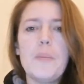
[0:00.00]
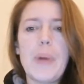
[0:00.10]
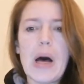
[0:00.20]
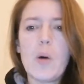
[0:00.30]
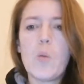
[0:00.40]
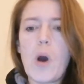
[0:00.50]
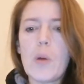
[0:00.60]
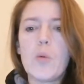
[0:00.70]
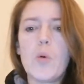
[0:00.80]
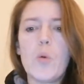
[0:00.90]
But what
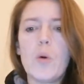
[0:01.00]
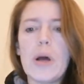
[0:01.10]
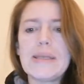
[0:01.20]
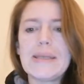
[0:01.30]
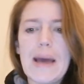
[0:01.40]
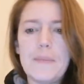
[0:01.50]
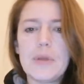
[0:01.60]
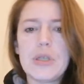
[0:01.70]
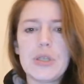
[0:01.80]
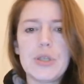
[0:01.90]
I will
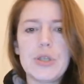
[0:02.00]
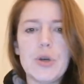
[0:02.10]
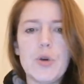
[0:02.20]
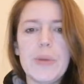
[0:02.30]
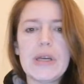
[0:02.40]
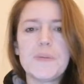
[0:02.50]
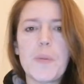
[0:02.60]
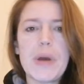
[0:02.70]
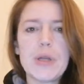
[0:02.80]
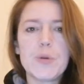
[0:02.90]
attempt to do, because
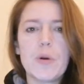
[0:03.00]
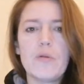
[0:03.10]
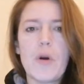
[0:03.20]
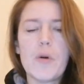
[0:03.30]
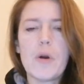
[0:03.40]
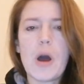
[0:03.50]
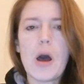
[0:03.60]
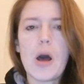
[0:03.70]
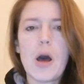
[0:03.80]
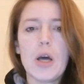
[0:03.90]
Perpetua wrote
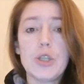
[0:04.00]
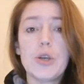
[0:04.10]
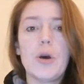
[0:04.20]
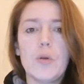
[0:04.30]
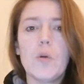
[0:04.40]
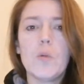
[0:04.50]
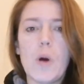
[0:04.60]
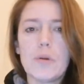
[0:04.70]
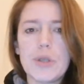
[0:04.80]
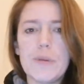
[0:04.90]
uh, a journal
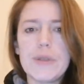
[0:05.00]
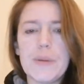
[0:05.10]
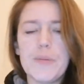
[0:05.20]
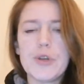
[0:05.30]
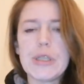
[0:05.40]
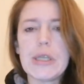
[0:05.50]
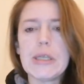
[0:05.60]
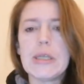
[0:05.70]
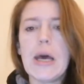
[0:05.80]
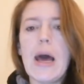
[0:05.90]
while she was
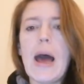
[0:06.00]
imprisoned,